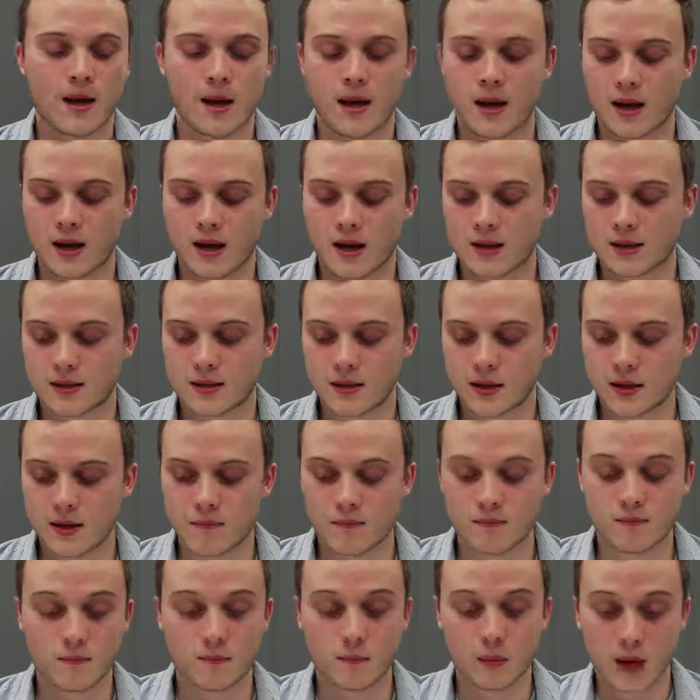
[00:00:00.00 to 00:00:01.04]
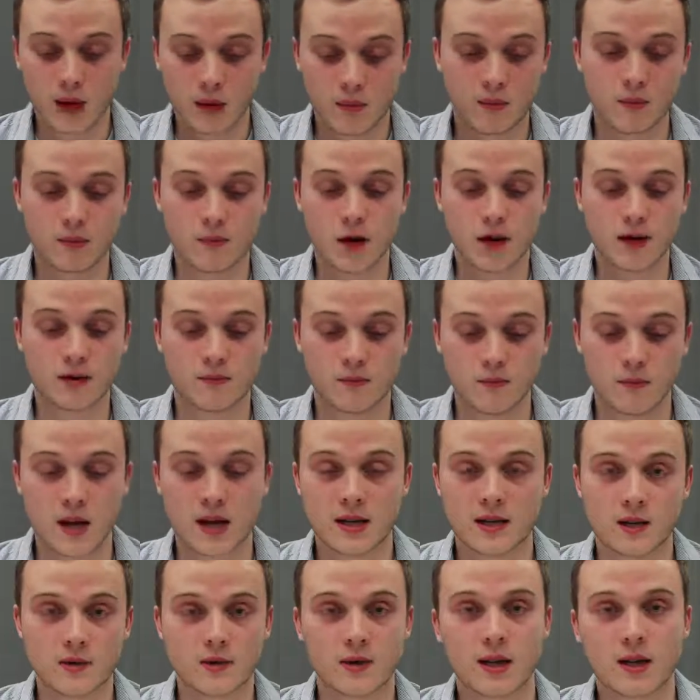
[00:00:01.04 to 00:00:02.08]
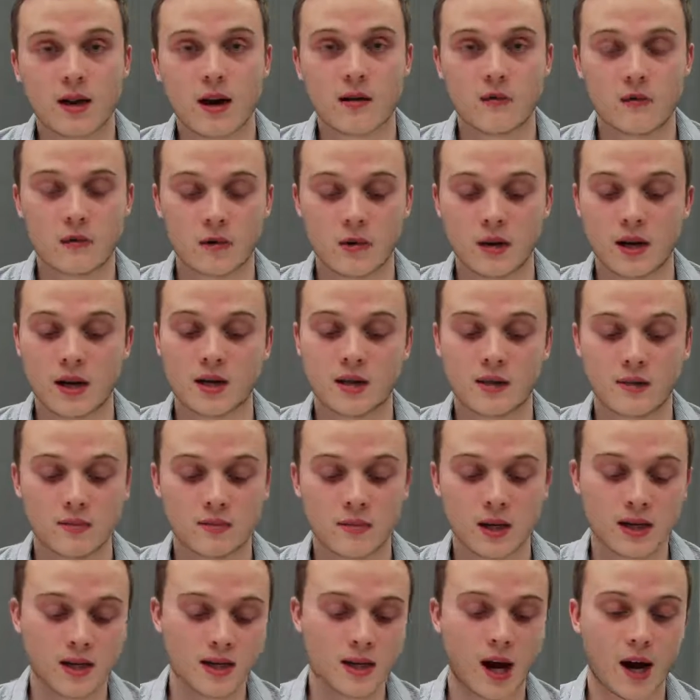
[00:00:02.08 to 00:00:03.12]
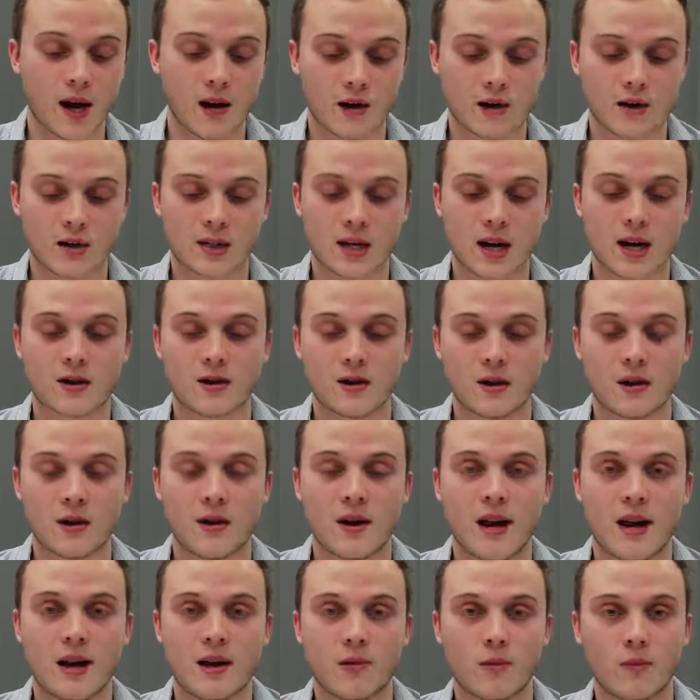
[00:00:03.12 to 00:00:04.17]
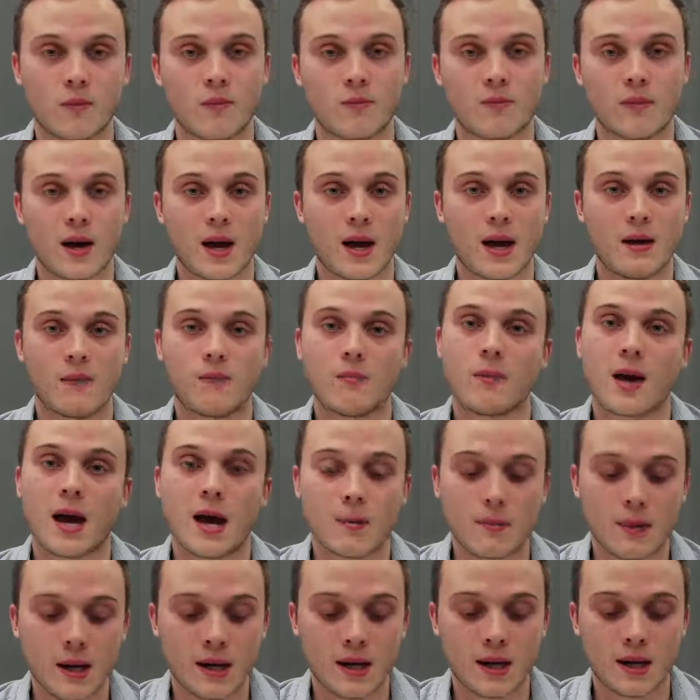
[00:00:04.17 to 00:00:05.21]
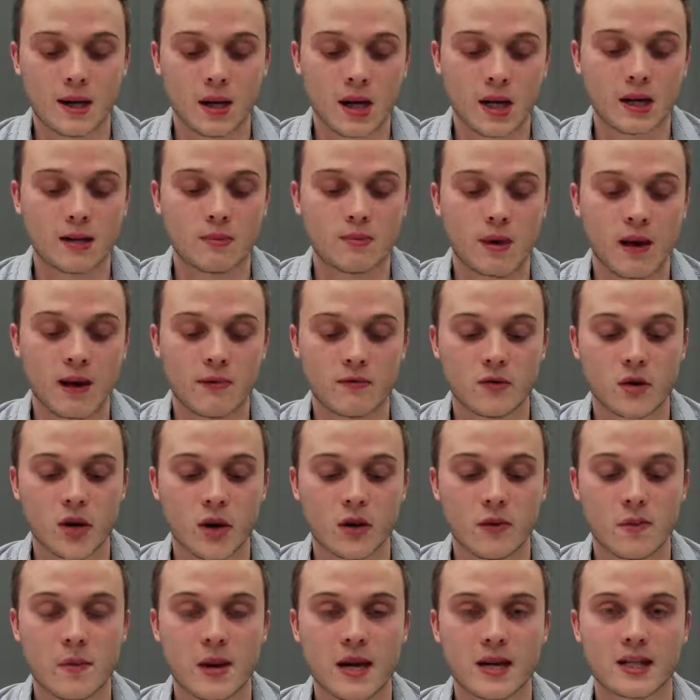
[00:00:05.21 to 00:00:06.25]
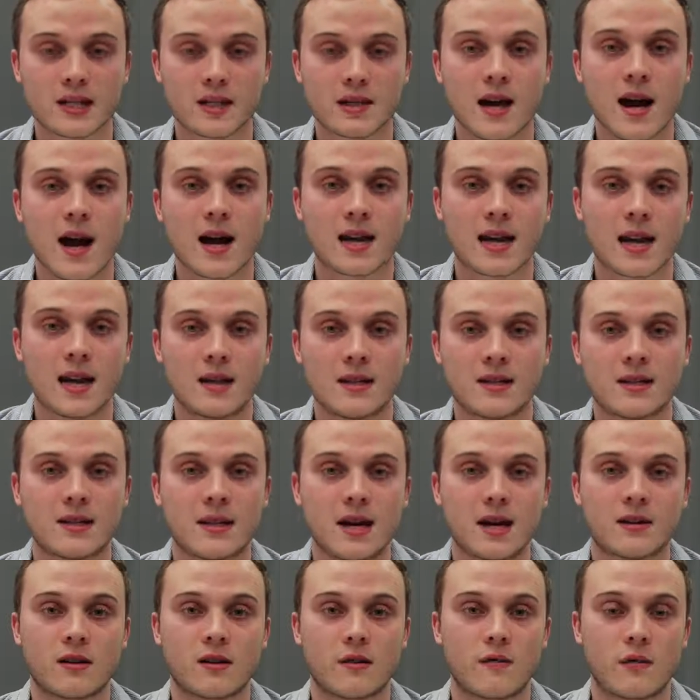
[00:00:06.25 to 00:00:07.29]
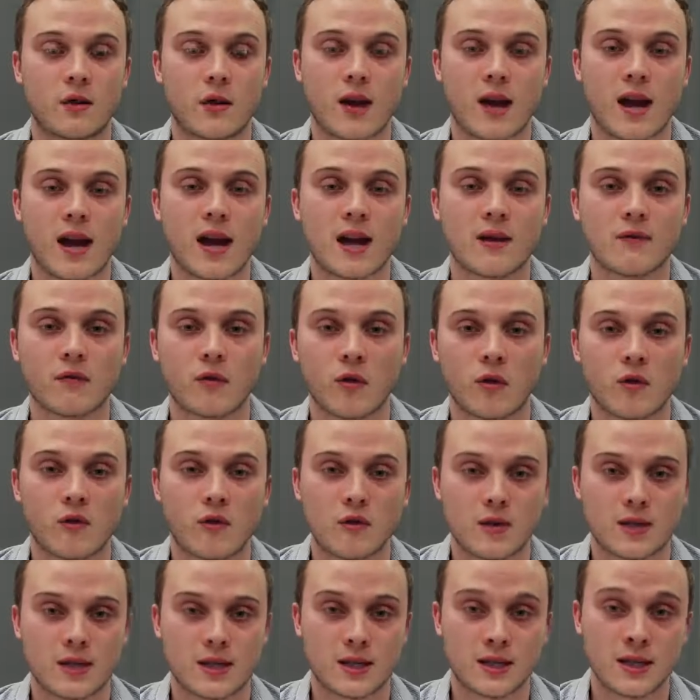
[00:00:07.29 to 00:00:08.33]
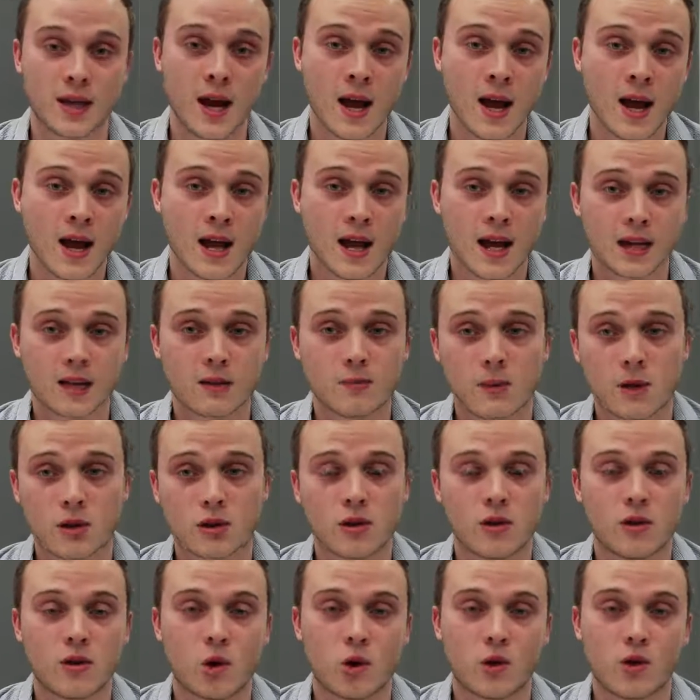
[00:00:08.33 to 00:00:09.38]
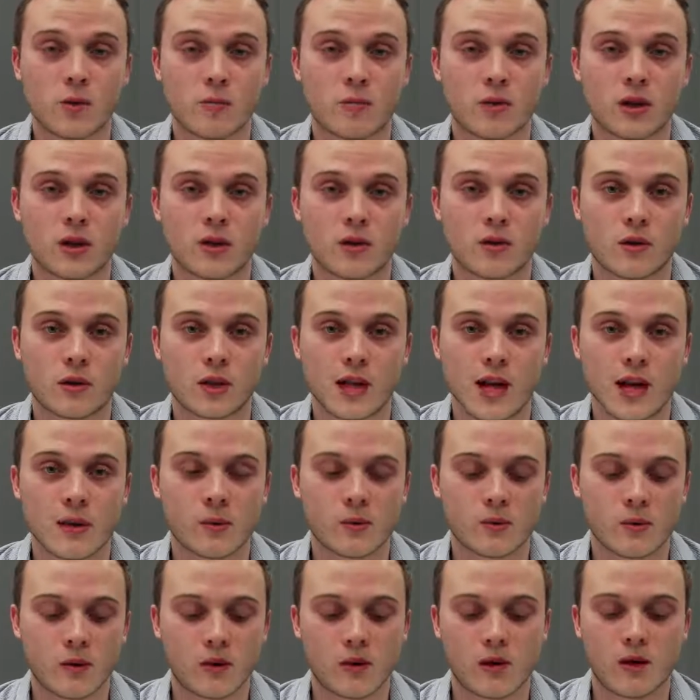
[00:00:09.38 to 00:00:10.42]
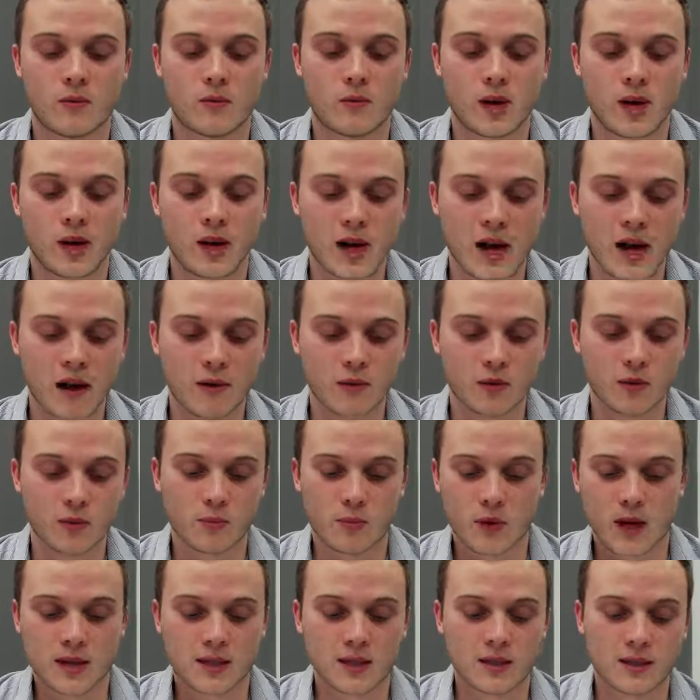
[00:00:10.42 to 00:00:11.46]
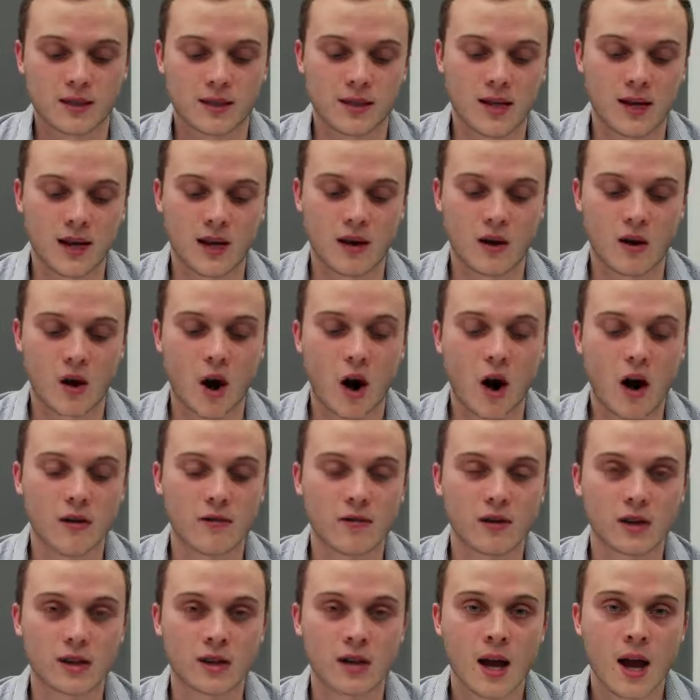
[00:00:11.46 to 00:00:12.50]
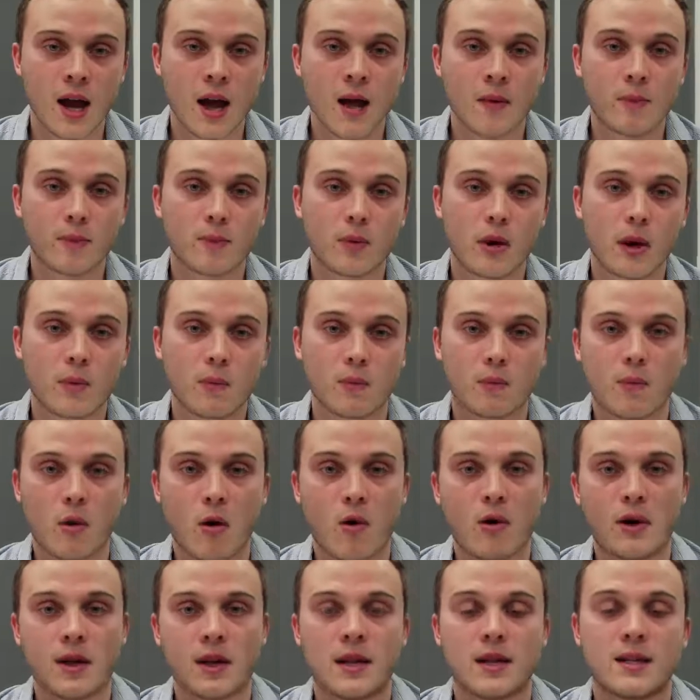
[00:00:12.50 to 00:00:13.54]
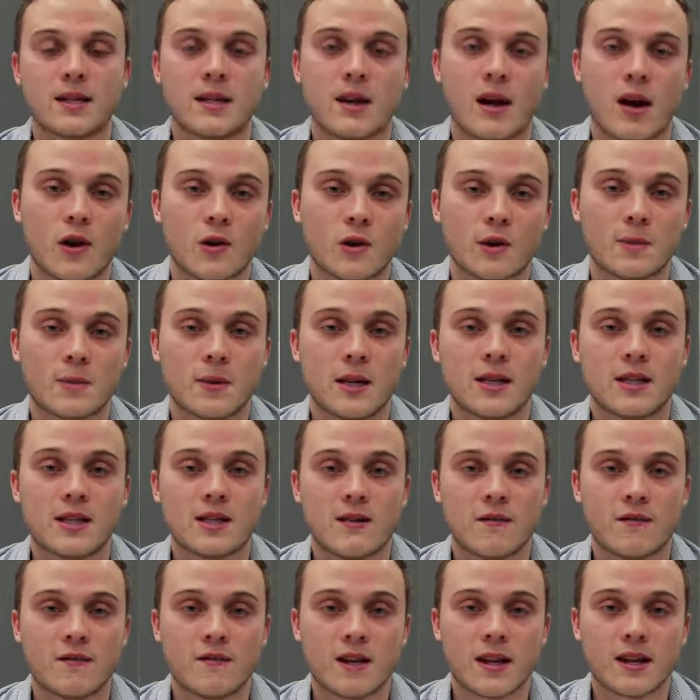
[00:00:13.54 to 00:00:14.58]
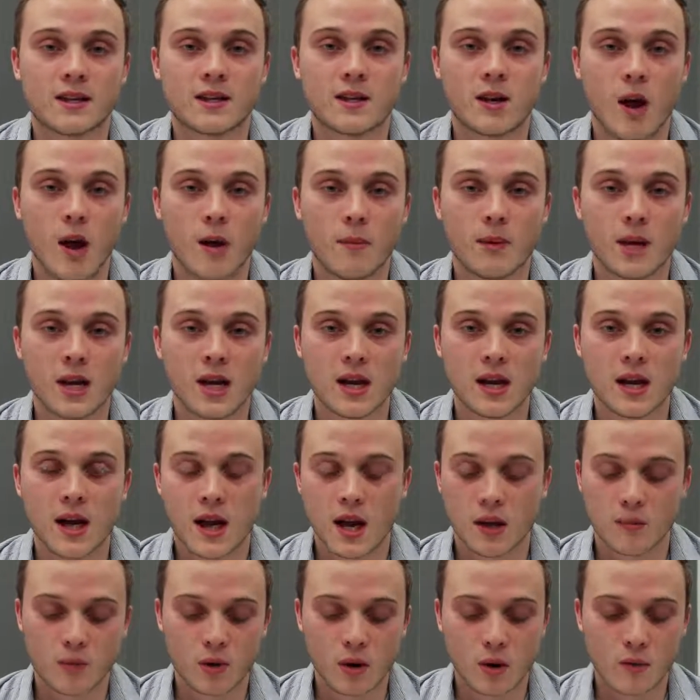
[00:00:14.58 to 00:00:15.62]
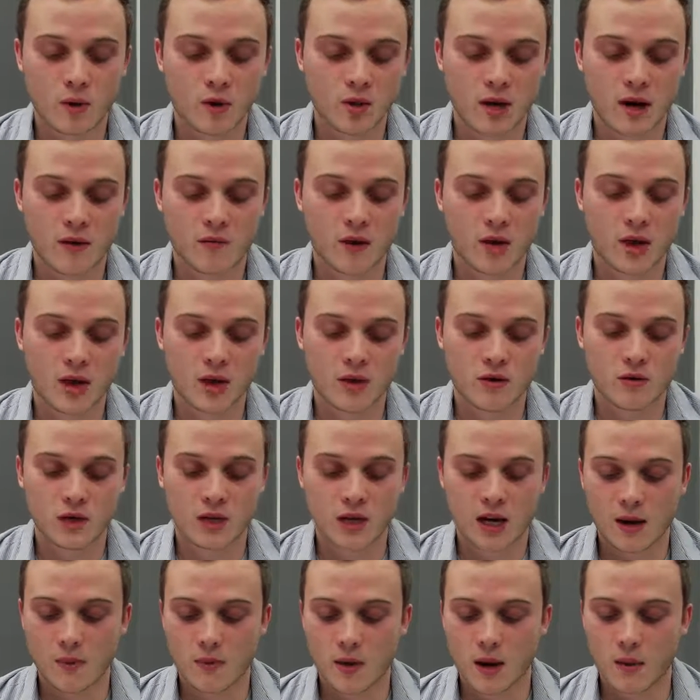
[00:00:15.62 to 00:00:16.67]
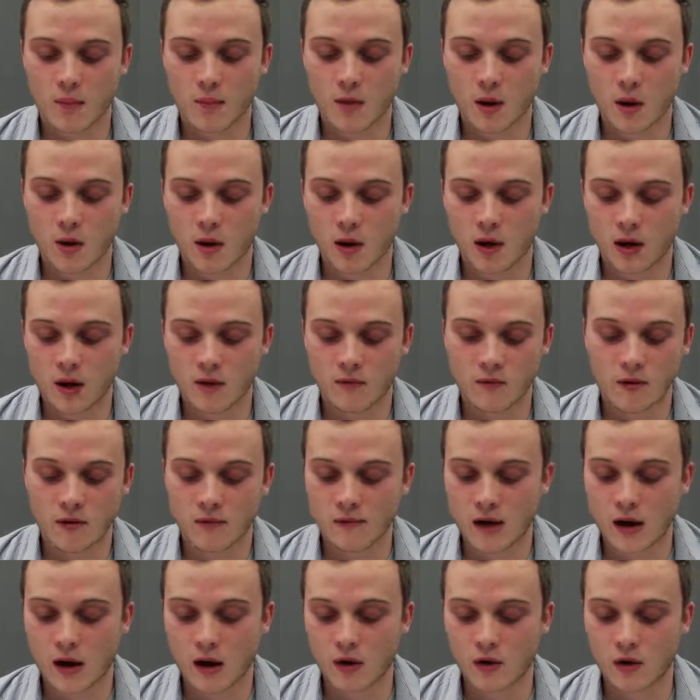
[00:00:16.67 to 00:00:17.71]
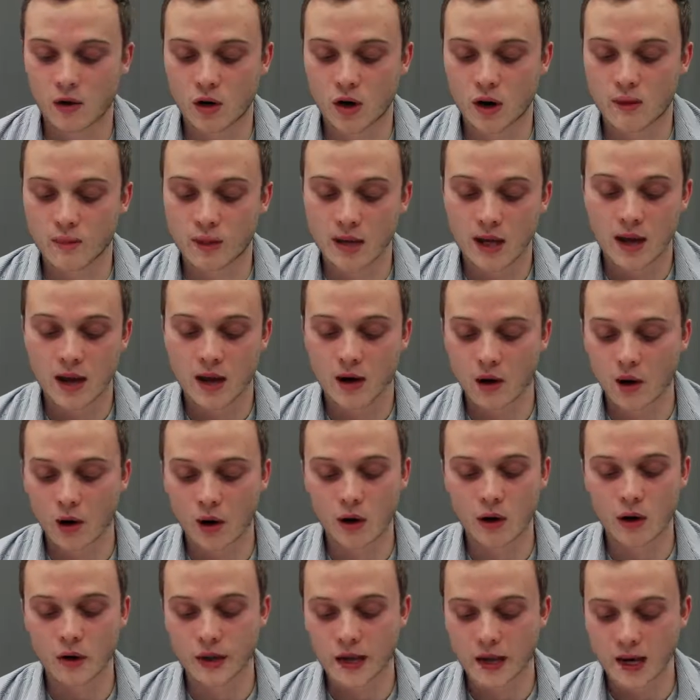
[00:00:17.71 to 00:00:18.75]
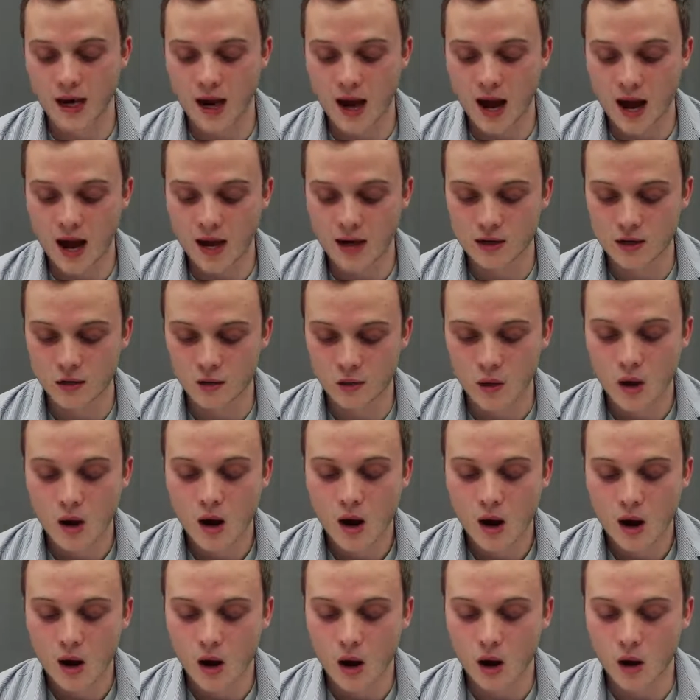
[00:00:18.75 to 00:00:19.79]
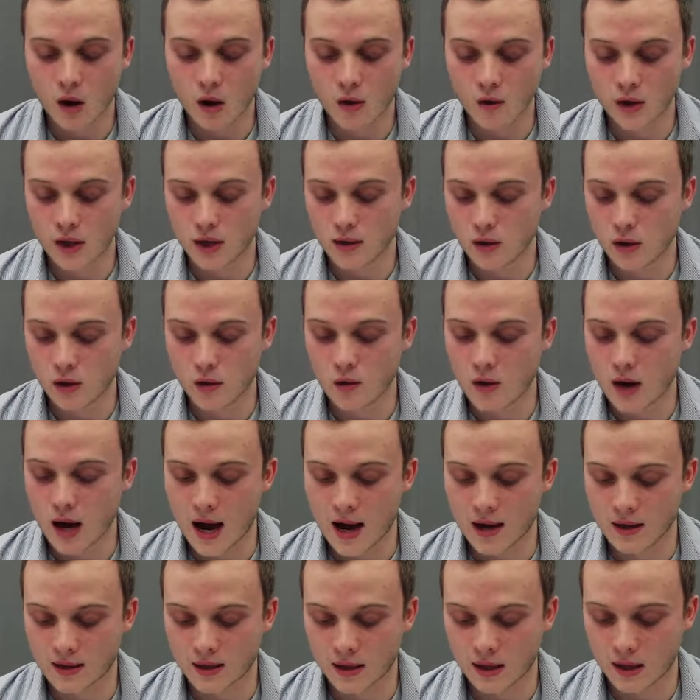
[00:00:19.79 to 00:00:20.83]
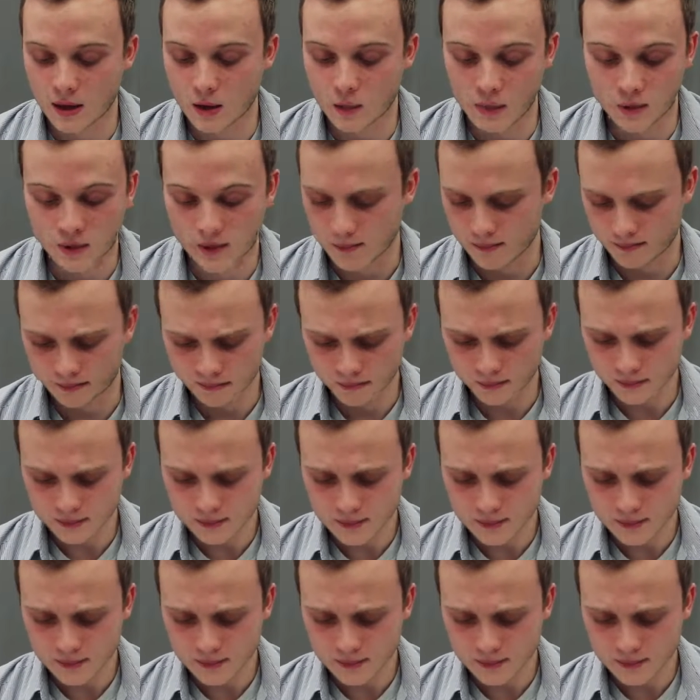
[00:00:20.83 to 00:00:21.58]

it does basically cover its entire sector, and it, in my opinion, is by far the best stock in its sector for a handful of reasons, especially during the political climate we are in right now with the presidency in office. But Boeing is an aerospace defense company, and pretty much everything you see about Boeing, if you follow their company at all, like I do, all they do, honestly, almost